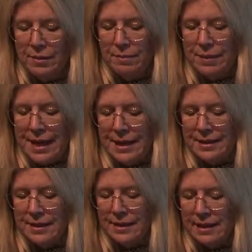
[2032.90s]
bed
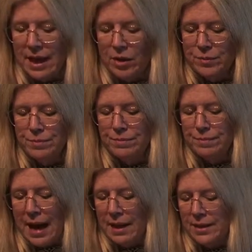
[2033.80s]
in a cloud
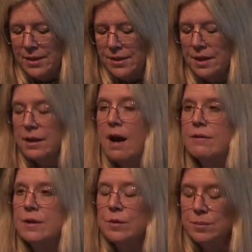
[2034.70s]
palace, and cover
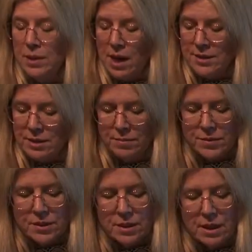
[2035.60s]
it with blossoms.